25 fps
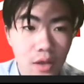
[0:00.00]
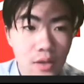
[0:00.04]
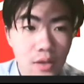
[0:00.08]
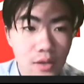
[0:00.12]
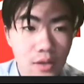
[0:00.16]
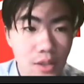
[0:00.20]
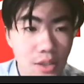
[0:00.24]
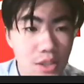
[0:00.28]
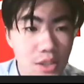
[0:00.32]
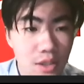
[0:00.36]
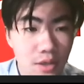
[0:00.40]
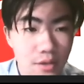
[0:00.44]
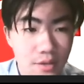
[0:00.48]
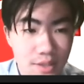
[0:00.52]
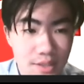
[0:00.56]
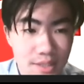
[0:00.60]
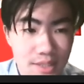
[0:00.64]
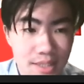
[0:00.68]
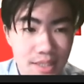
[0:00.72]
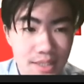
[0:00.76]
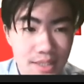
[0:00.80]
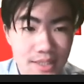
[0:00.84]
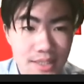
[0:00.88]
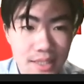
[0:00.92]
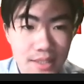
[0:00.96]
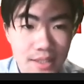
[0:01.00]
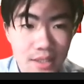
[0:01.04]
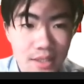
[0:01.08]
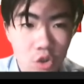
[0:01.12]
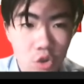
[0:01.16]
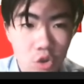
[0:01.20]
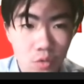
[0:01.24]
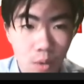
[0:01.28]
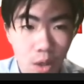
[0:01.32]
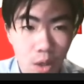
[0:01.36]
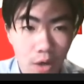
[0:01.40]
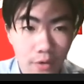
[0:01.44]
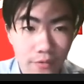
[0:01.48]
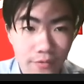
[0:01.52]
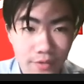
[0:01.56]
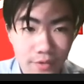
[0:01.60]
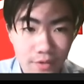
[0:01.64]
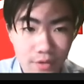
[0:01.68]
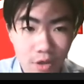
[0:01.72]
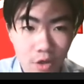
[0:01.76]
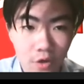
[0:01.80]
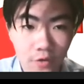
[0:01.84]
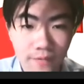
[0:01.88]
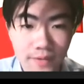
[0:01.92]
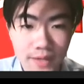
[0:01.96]
These are the states that they do offer
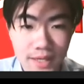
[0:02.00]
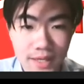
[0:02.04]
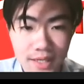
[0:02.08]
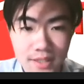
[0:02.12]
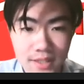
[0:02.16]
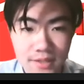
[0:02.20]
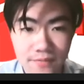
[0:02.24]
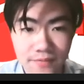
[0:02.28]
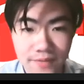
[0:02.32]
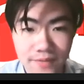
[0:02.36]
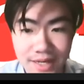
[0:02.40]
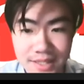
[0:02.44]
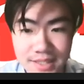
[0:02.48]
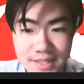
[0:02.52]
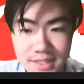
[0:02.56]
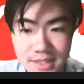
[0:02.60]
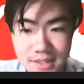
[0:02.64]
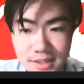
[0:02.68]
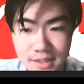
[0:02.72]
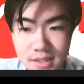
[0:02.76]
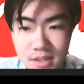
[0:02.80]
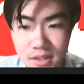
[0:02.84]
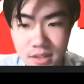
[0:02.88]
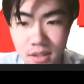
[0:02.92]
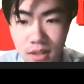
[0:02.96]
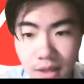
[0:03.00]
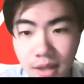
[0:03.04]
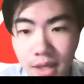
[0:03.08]
the COVID-19 vaccines.